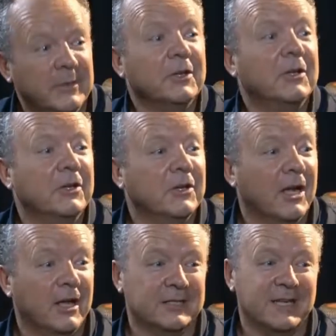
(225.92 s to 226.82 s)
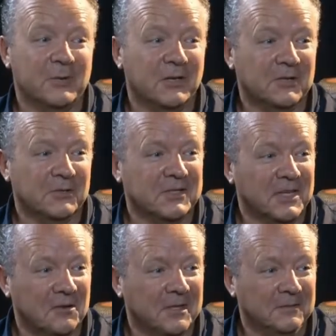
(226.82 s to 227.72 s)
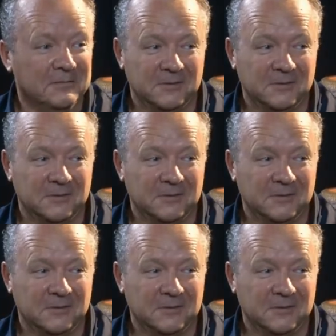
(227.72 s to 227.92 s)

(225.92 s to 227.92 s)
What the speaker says: I mean, you can't say we're going to do it slowly,